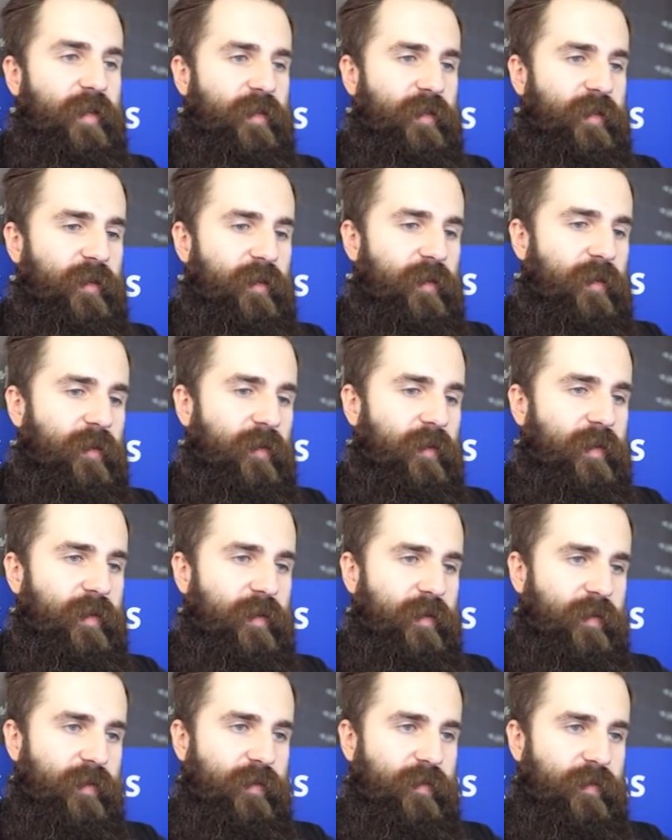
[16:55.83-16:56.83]

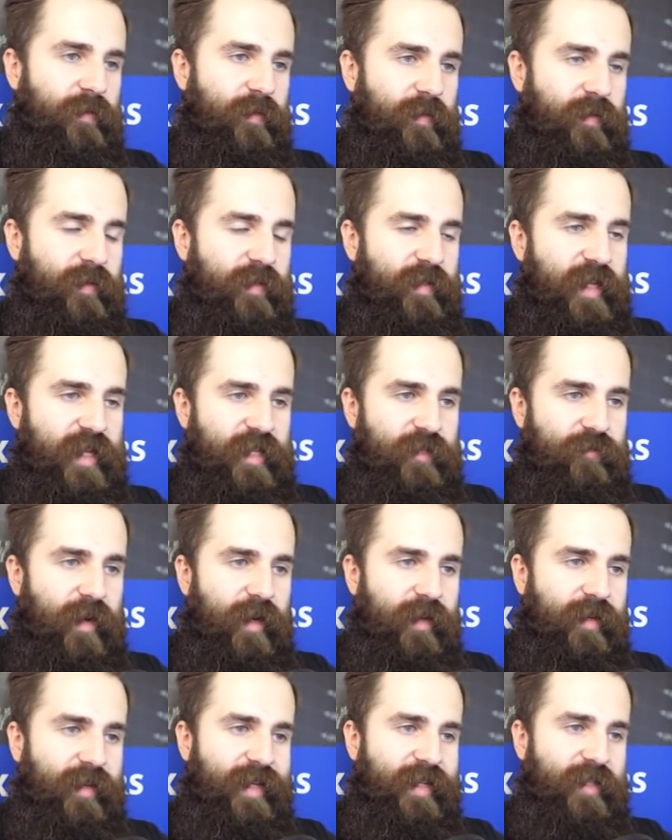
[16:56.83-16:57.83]
So this one